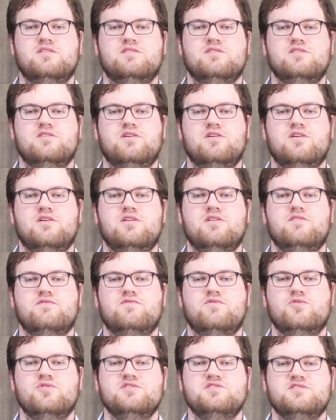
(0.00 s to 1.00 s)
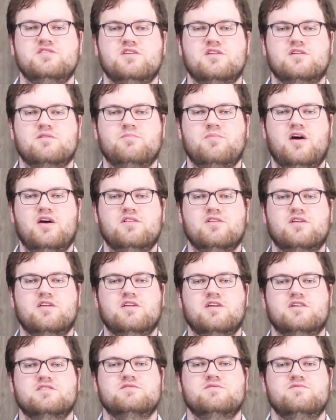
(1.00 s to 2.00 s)
learn voicing by
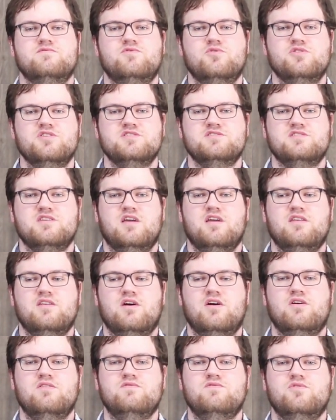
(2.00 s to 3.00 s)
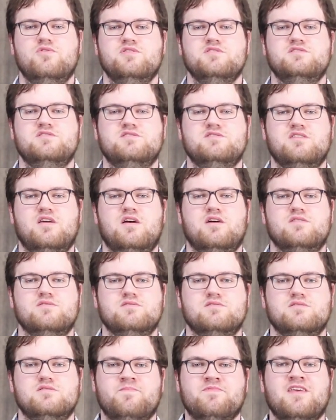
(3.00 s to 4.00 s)
looking at some voiced and unvoiced
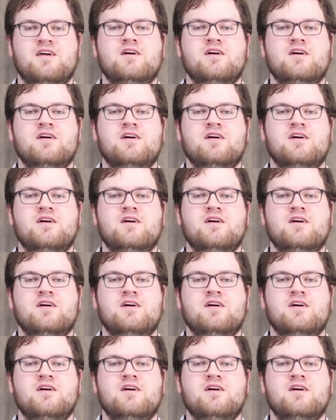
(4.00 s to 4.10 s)
sounds.